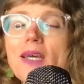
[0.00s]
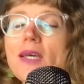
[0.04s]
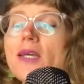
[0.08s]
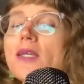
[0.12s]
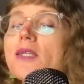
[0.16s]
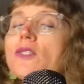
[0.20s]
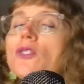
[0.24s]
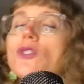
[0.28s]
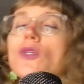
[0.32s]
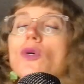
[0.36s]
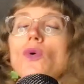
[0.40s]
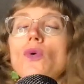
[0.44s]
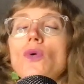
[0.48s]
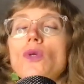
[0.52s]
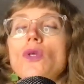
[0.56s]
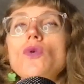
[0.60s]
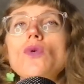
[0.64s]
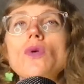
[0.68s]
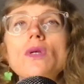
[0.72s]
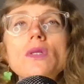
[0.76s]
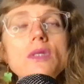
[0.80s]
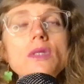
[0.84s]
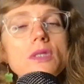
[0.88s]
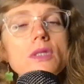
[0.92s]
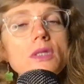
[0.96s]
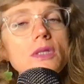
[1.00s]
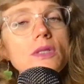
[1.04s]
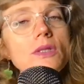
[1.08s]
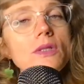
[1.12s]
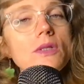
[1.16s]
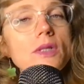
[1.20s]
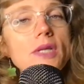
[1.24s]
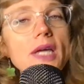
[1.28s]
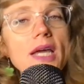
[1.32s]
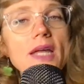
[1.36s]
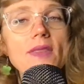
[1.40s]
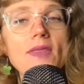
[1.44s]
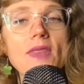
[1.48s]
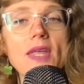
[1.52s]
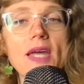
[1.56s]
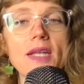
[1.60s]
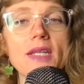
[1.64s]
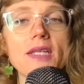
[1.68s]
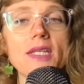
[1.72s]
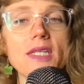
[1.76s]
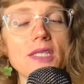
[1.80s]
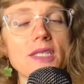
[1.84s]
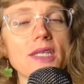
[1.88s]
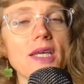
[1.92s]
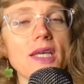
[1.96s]
So you can still get that
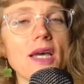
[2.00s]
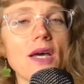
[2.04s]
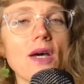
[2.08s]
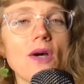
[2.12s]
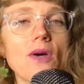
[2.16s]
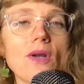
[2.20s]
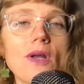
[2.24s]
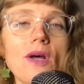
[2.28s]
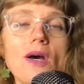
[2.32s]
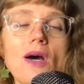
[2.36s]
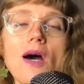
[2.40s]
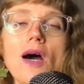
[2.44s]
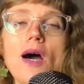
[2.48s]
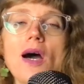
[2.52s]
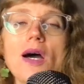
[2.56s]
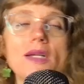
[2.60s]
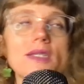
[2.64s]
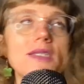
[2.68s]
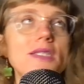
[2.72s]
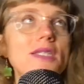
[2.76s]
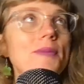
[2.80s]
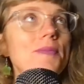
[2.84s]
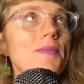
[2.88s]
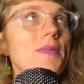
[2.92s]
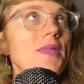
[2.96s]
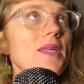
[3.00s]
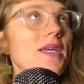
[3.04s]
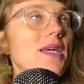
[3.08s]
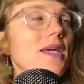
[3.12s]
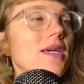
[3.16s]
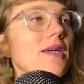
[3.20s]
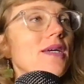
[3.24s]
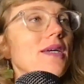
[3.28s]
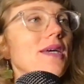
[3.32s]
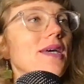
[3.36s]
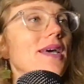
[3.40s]
discount on something